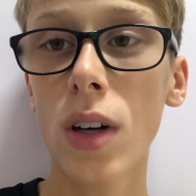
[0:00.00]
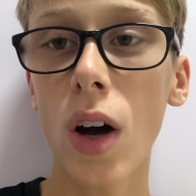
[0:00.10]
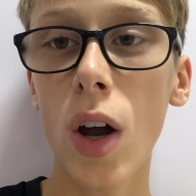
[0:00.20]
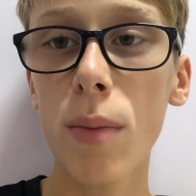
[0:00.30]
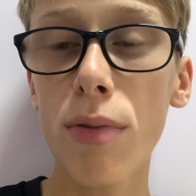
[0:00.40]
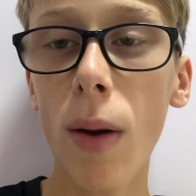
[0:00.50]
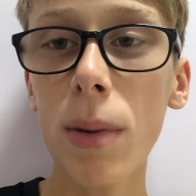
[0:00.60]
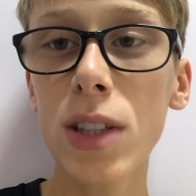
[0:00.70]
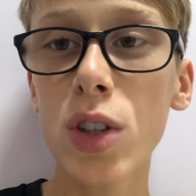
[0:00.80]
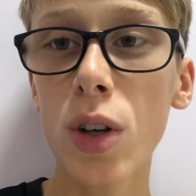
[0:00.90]
I'd have
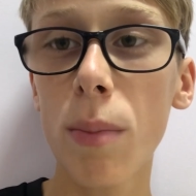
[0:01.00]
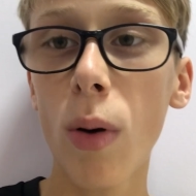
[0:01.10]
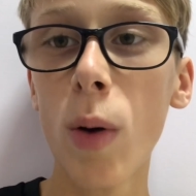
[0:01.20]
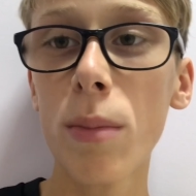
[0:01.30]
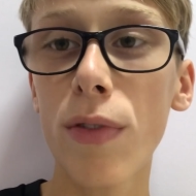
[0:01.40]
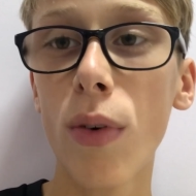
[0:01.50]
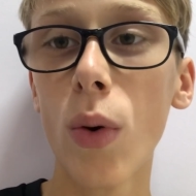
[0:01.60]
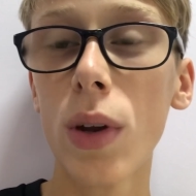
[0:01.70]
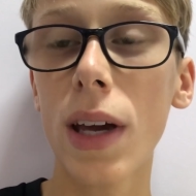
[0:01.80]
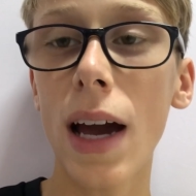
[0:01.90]
probably took a point before
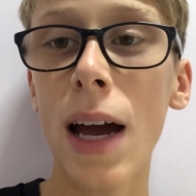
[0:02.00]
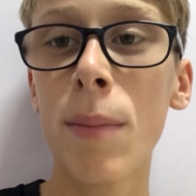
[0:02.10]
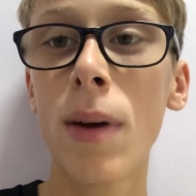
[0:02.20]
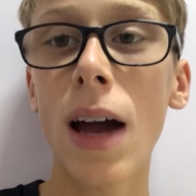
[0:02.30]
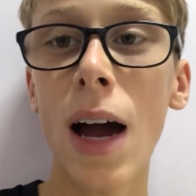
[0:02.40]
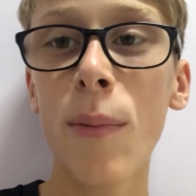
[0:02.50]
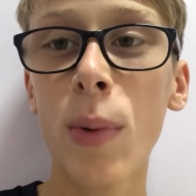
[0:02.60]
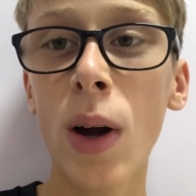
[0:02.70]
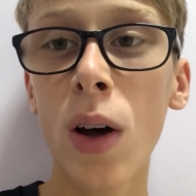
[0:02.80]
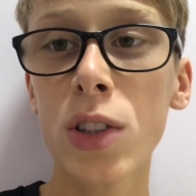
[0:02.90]
the game, and we
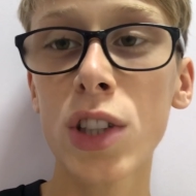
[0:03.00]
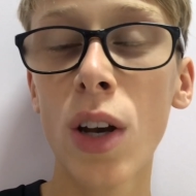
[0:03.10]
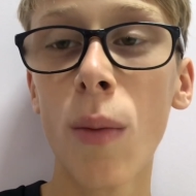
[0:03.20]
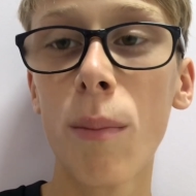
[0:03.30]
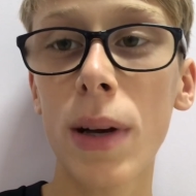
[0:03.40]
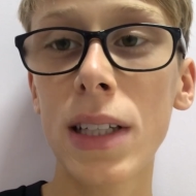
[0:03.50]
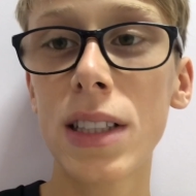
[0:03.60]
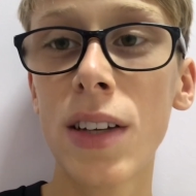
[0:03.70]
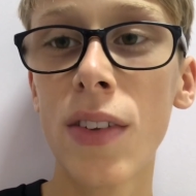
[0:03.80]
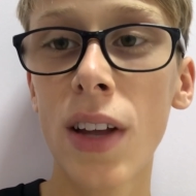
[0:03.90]
are still
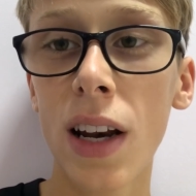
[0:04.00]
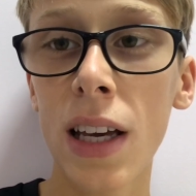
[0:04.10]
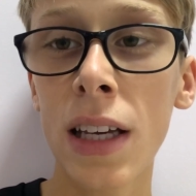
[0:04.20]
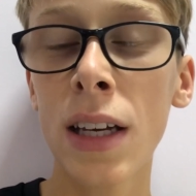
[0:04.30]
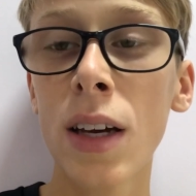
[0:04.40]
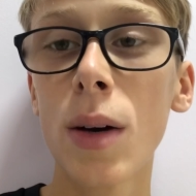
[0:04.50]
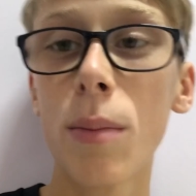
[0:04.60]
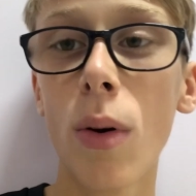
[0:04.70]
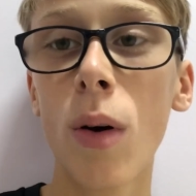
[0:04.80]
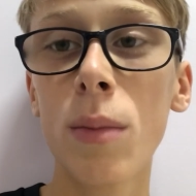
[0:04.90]
unbeaten in the league,
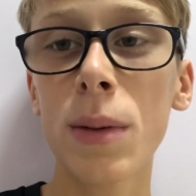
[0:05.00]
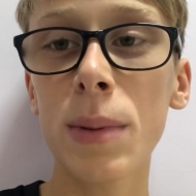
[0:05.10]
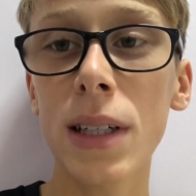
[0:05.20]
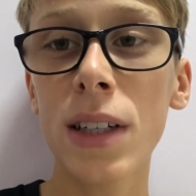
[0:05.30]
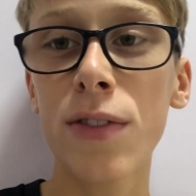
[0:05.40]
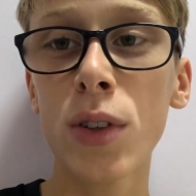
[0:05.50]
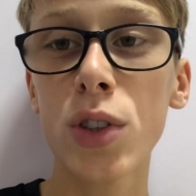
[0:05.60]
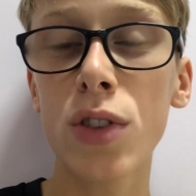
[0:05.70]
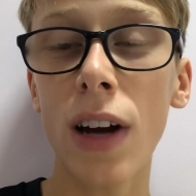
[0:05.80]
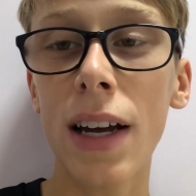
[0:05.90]
but I'm a bit
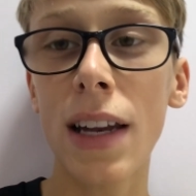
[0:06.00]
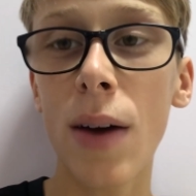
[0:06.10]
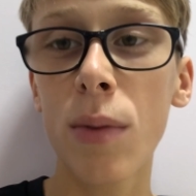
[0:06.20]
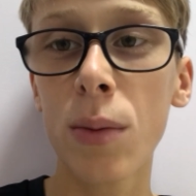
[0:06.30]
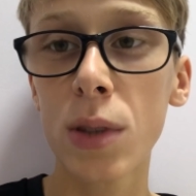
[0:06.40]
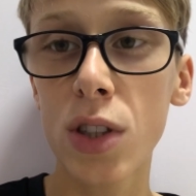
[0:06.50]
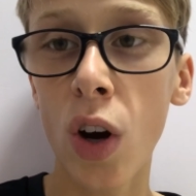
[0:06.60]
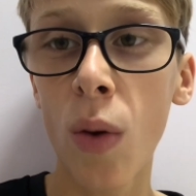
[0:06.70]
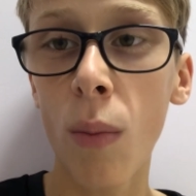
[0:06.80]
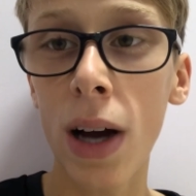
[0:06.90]
frustrated that we were
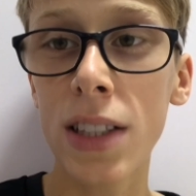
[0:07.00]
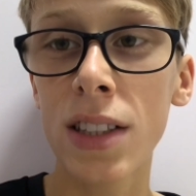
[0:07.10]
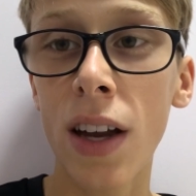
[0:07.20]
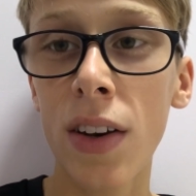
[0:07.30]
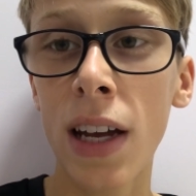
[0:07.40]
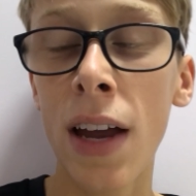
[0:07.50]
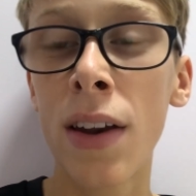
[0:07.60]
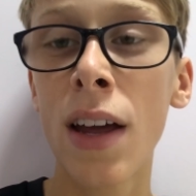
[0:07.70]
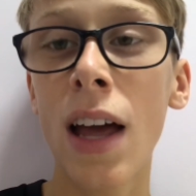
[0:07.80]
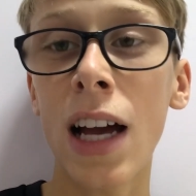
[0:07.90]
time wasting at the end,
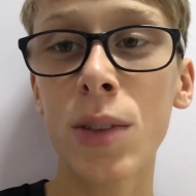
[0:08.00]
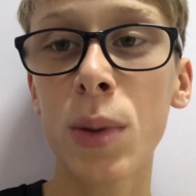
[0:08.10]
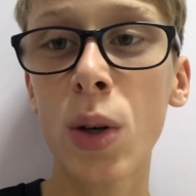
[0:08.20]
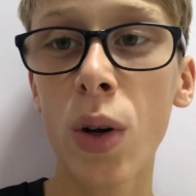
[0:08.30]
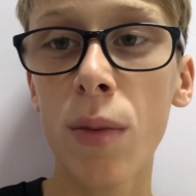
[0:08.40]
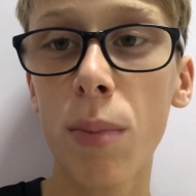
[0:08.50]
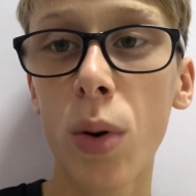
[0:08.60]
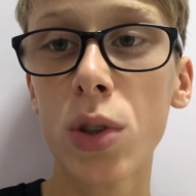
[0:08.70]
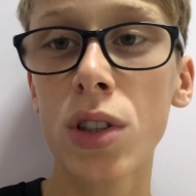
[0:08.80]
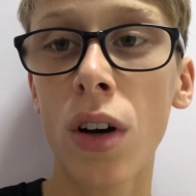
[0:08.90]
as we could have
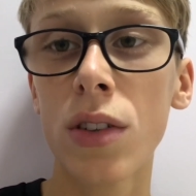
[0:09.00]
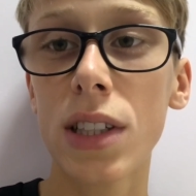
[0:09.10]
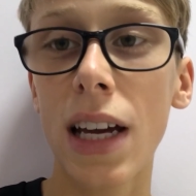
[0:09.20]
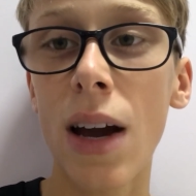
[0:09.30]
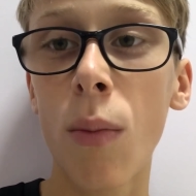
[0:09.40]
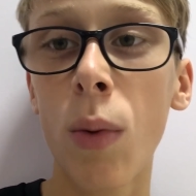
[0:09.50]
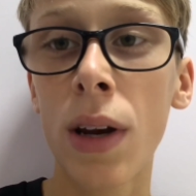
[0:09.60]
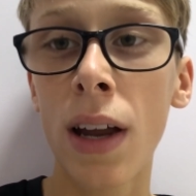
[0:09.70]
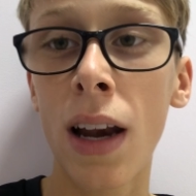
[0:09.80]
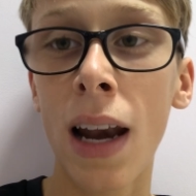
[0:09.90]
pushed on to get a
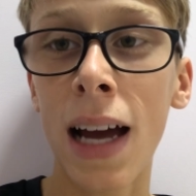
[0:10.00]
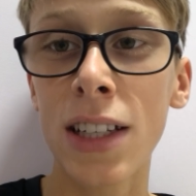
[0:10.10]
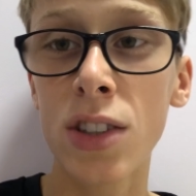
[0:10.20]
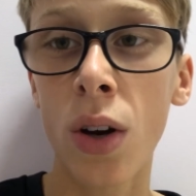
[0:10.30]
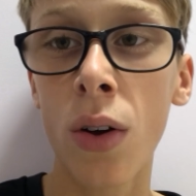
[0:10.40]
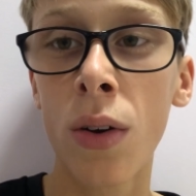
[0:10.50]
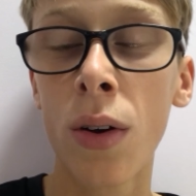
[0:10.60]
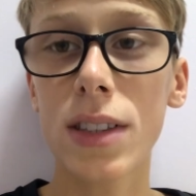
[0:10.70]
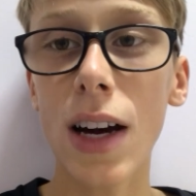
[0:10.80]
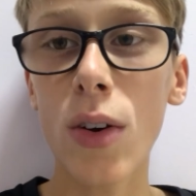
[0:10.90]
winner late on.
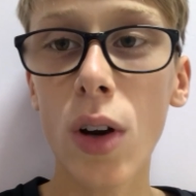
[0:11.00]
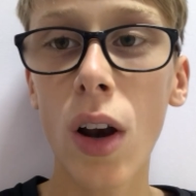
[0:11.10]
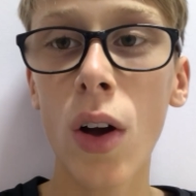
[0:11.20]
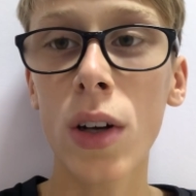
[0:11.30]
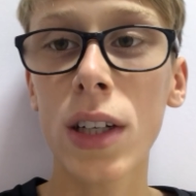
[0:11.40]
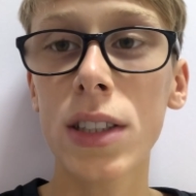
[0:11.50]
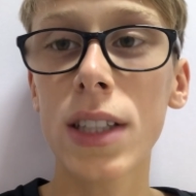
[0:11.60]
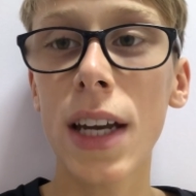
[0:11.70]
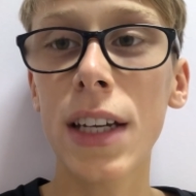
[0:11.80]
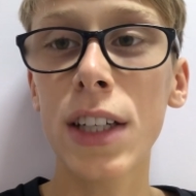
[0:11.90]
Daryl Clark has
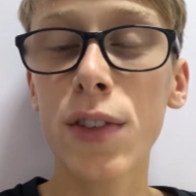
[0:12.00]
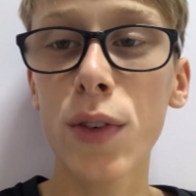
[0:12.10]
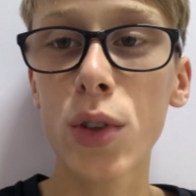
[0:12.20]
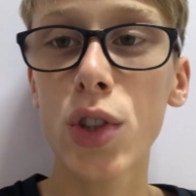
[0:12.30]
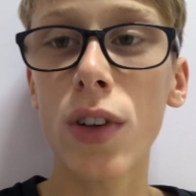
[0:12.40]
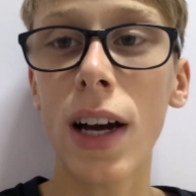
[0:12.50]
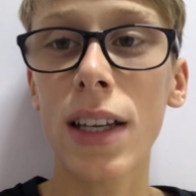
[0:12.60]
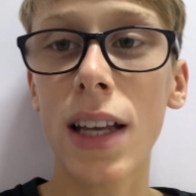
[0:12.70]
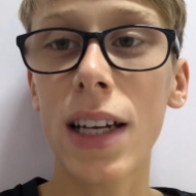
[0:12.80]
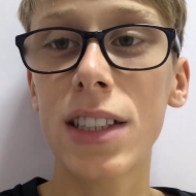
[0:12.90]
said he's frustrated
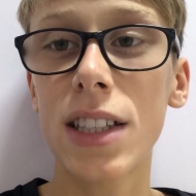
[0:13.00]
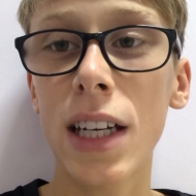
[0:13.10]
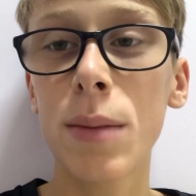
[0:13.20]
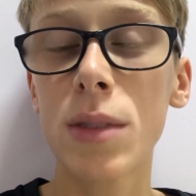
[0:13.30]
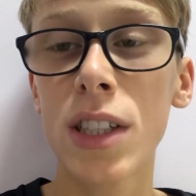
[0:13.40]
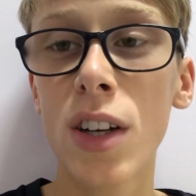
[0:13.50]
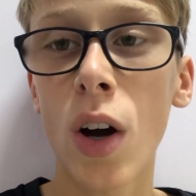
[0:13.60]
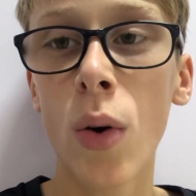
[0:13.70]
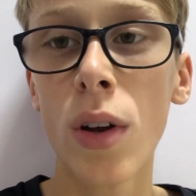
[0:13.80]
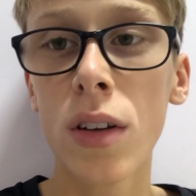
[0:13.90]
that his team didn't
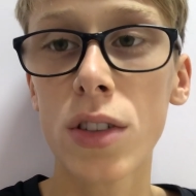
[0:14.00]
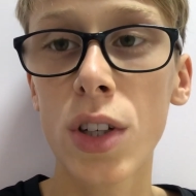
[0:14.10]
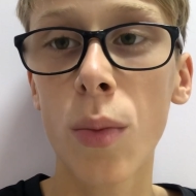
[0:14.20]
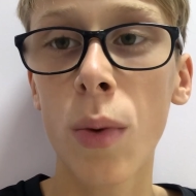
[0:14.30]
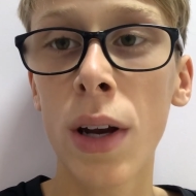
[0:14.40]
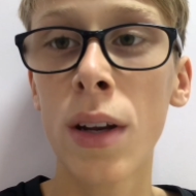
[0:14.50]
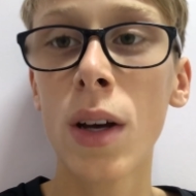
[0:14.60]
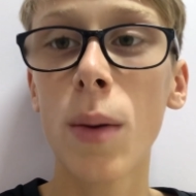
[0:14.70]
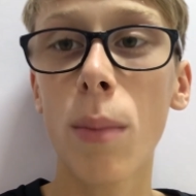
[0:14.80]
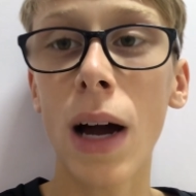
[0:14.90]
hold on to the win,
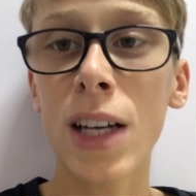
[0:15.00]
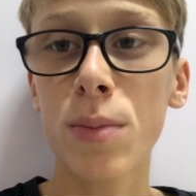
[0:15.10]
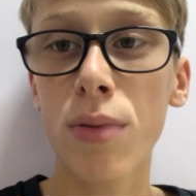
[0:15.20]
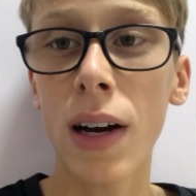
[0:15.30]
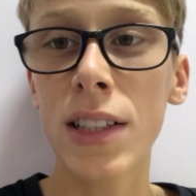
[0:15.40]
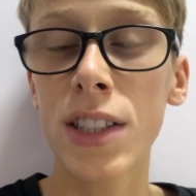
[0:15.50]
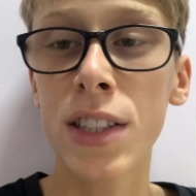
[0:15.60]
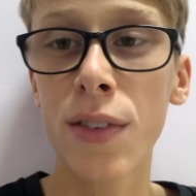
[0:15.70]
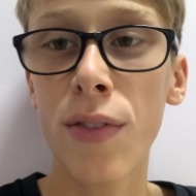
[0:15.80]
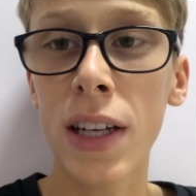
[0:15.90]
but has praised a
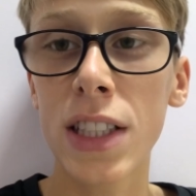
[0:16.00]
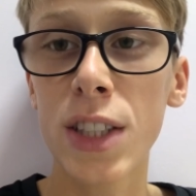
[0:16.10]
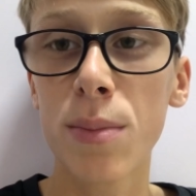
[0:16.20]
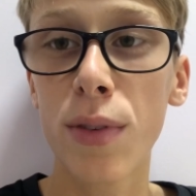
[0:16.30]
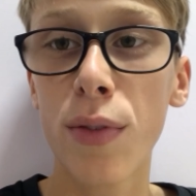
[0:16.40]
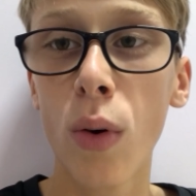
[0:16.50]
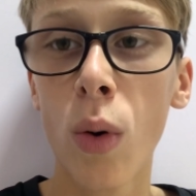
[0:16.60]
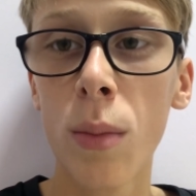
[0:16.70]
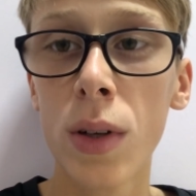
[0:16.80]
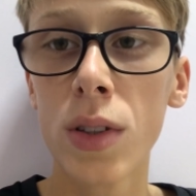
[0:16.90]
defensive
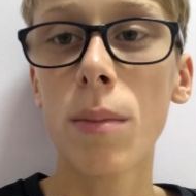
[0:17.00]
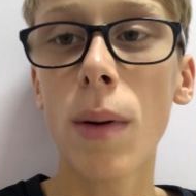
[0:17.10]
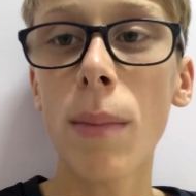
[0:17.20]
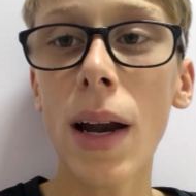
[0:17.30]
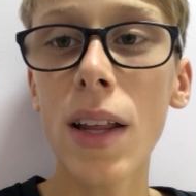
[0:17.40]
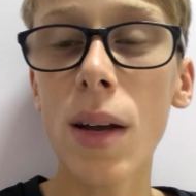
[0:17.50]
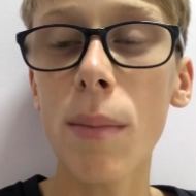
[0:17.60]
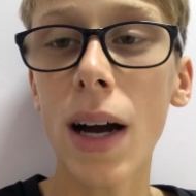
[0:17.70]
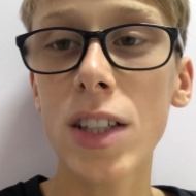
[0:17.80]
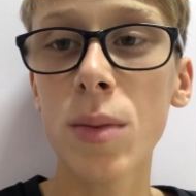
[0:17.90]
performance. My man of the
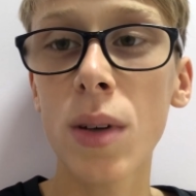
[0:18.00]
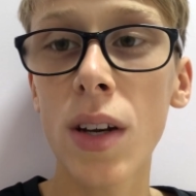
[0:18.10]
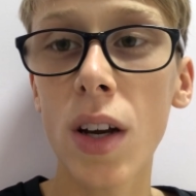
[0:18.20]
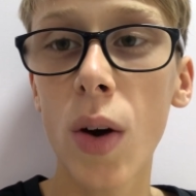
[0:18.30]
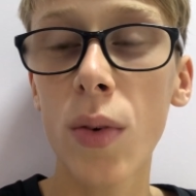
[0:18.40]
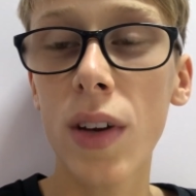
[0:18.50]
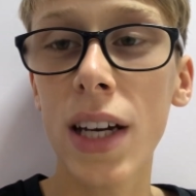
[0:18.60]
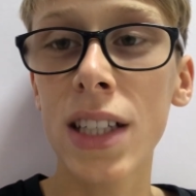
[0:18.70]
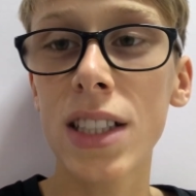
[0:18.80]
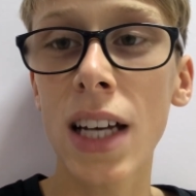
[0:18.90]
match, I'm going to go with
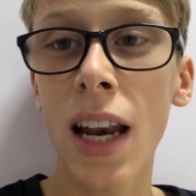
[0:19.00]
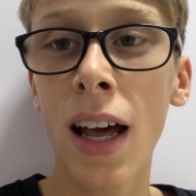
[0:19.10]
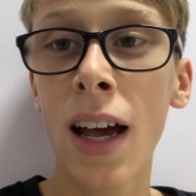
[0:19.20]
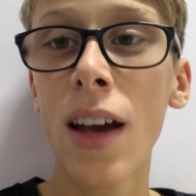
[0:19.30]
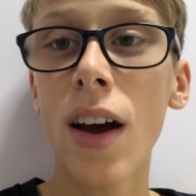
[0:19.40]
Kinsella.